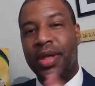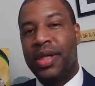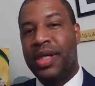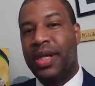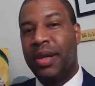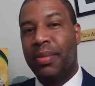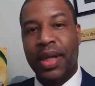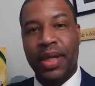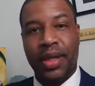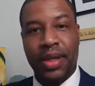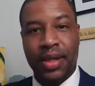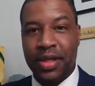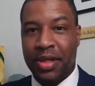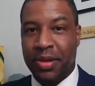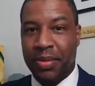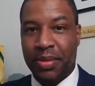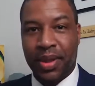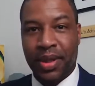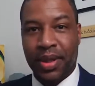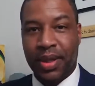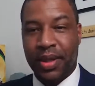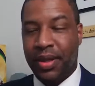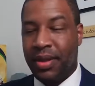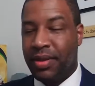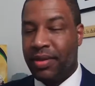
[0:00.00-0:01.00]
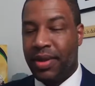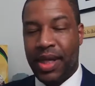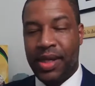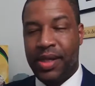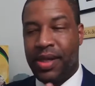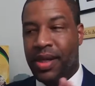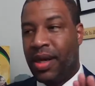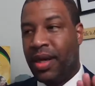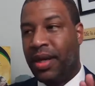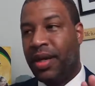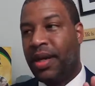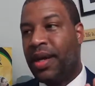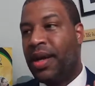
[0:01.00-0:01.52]
is a better Jamaica. That's
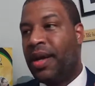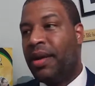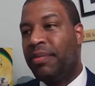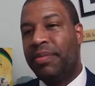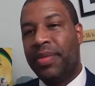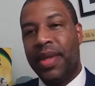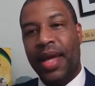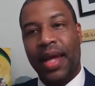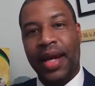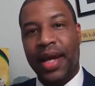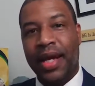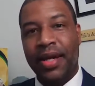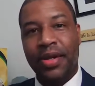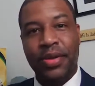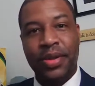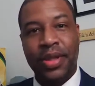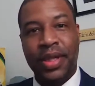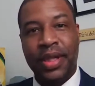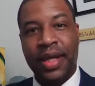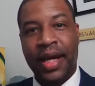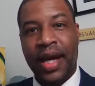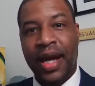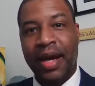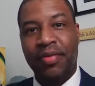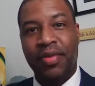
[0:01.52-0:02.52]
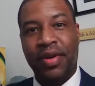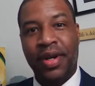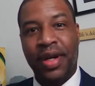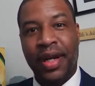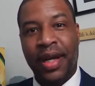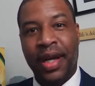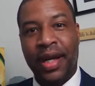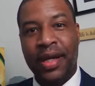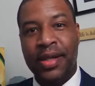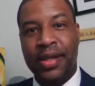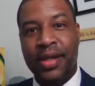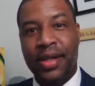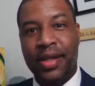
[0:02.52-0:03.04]
all. And I don't think I have all the
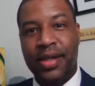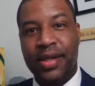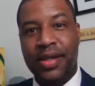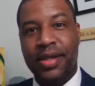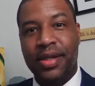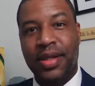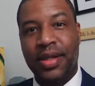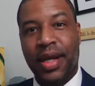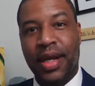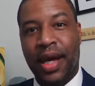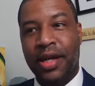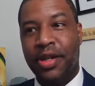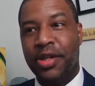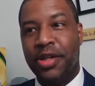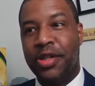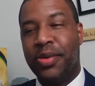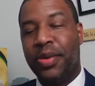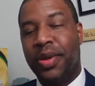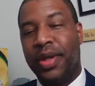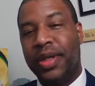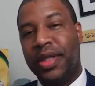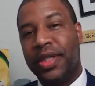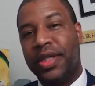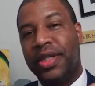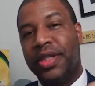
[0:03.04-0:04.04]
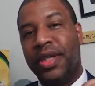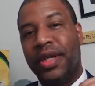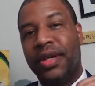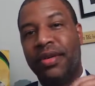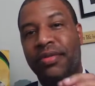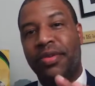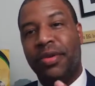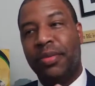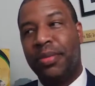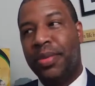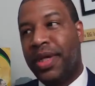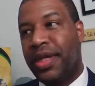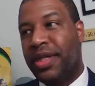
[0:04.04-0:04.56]
answers. I just want to share
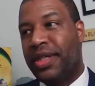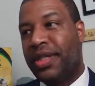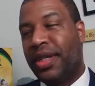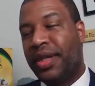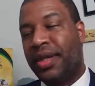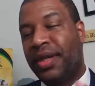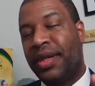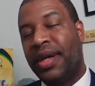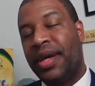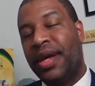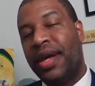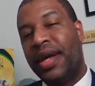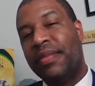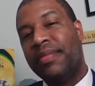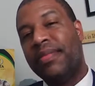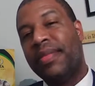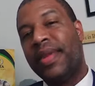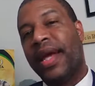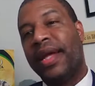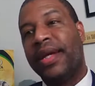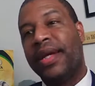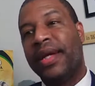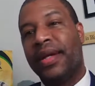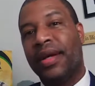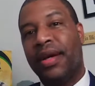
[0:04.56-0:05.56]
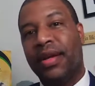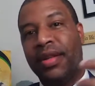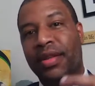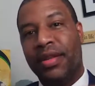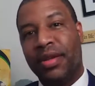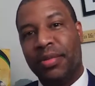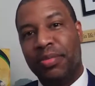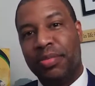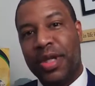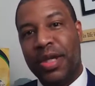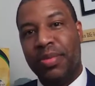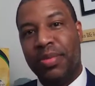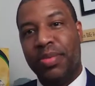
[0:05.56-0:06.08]
information and get other
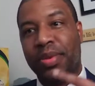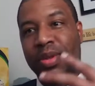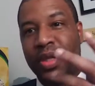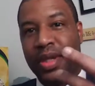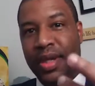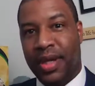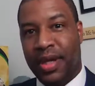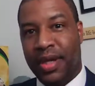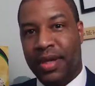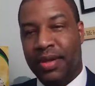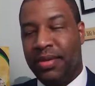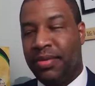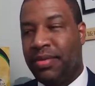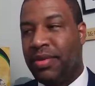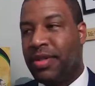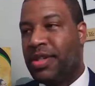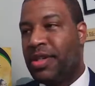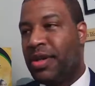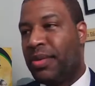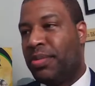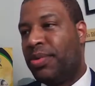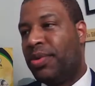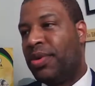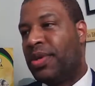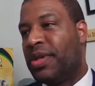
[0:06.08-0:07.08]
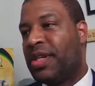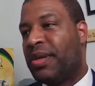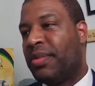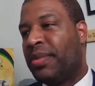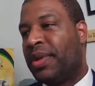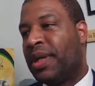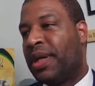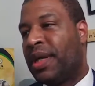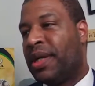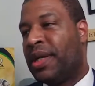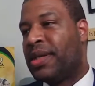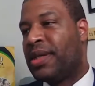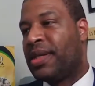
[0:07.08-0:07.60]
people to then support some
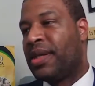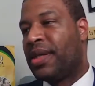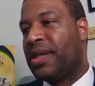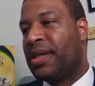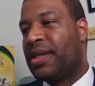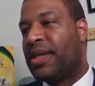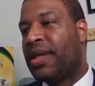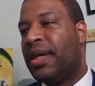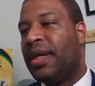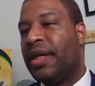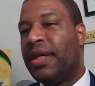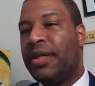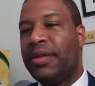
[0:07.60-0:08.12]
of the answers.